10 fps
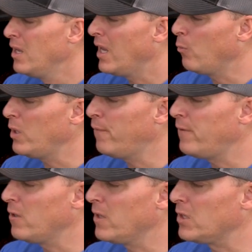and we
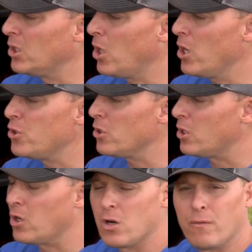feel that the larger
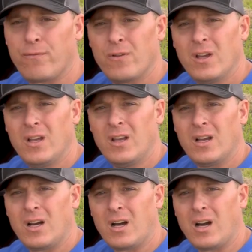kerf
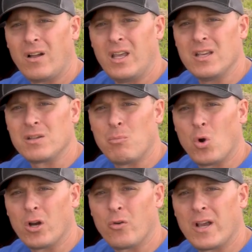is a
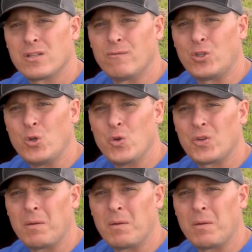more aggressive tooth.